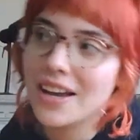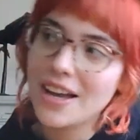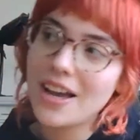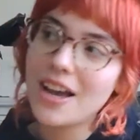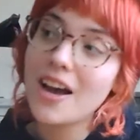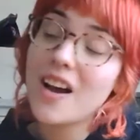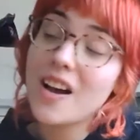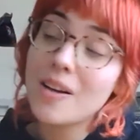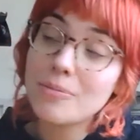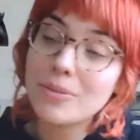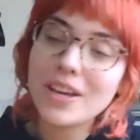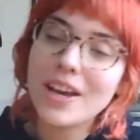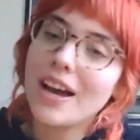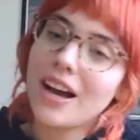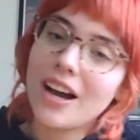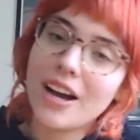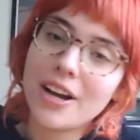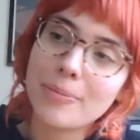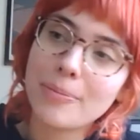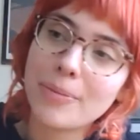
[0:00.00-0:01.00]
Yeah,
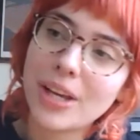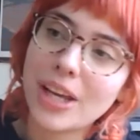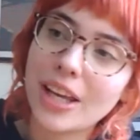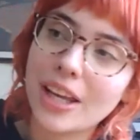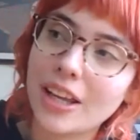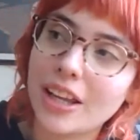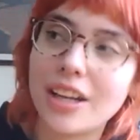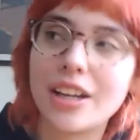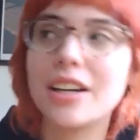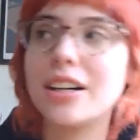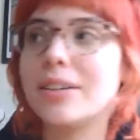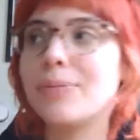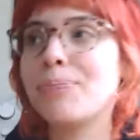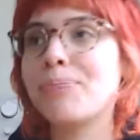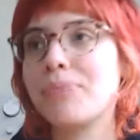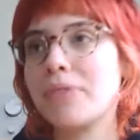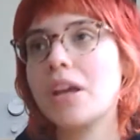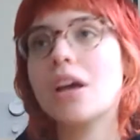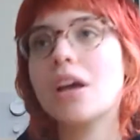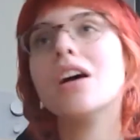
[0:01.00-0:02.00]
I mean,
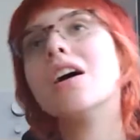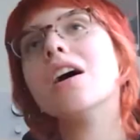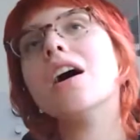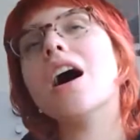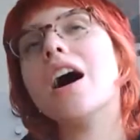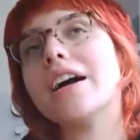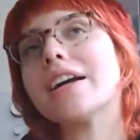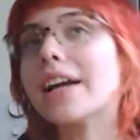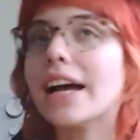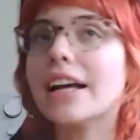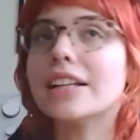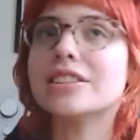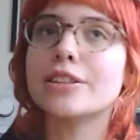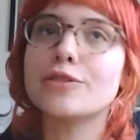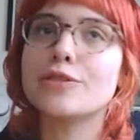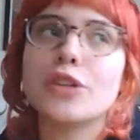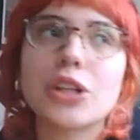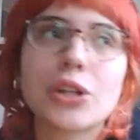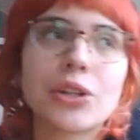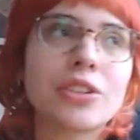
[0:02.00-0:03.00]
I guess if
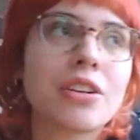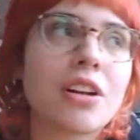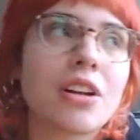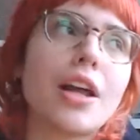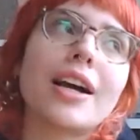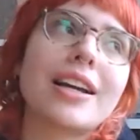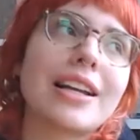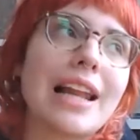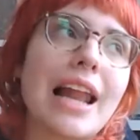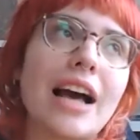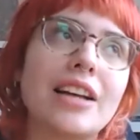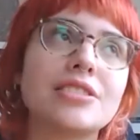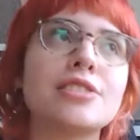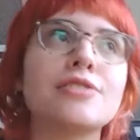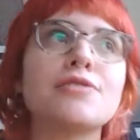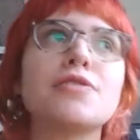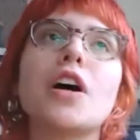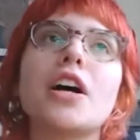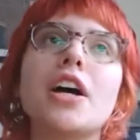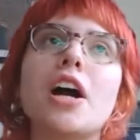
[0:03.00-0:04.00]
you could
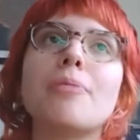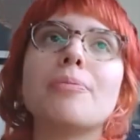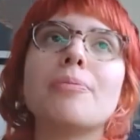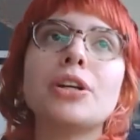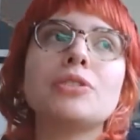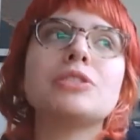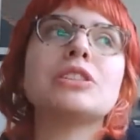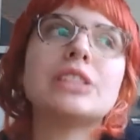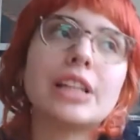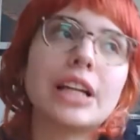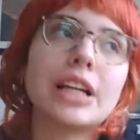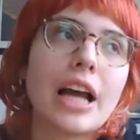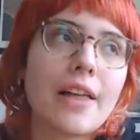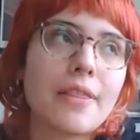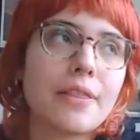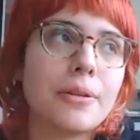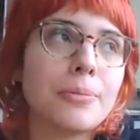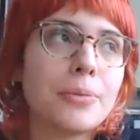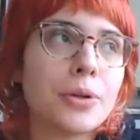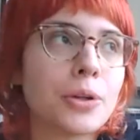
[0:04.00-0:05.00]
classify our music
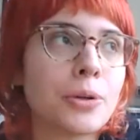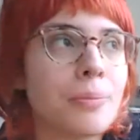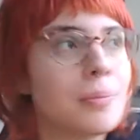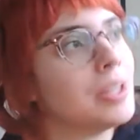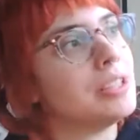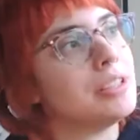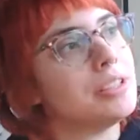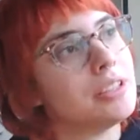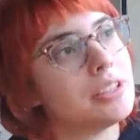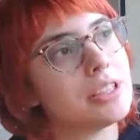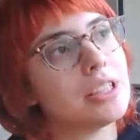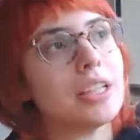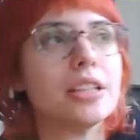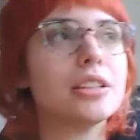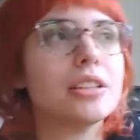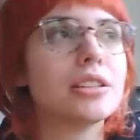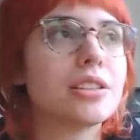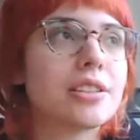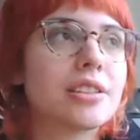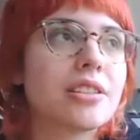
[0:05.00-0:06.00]
at the moment,
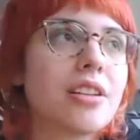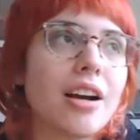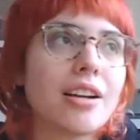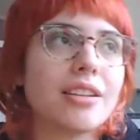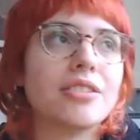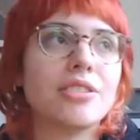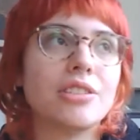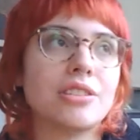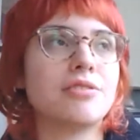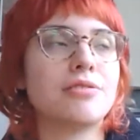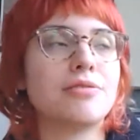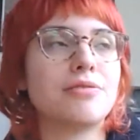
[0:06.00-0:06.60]
it's kind of